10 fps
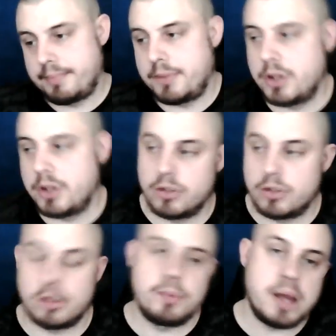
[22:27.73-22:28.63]
You guys are
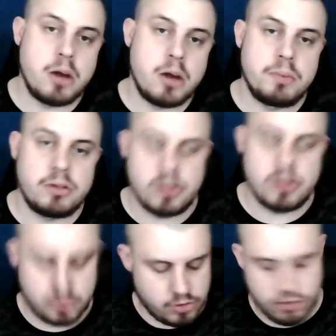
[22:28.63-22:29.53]
going to be out of business
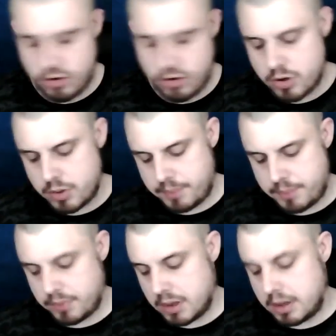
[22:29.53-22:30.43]
as soon as you know it.
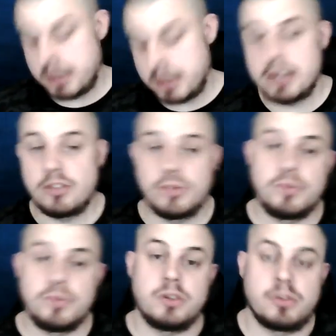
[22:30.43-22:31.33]
Nicholas
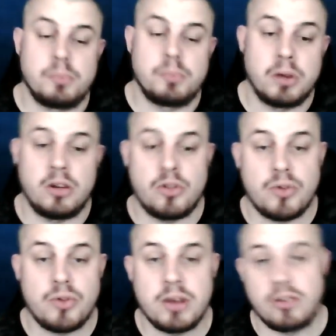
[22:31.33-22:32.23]
Humphreys, Burton on
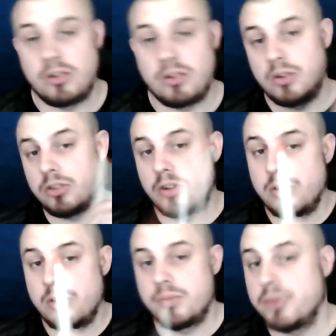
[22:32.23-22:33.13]
Trent. Do not sign
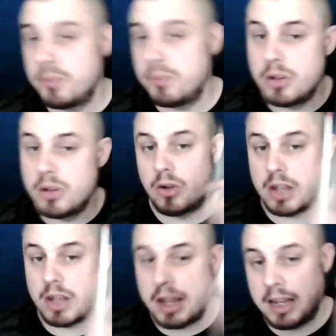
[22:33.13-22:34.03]
up with them. Do not
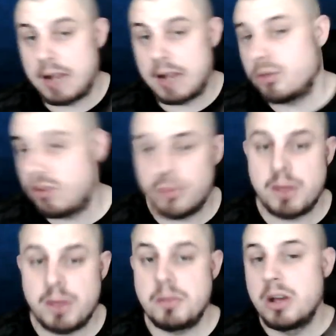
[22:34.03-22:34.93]
get any houses off
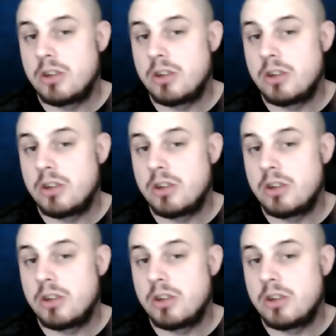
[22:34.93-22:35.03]
them.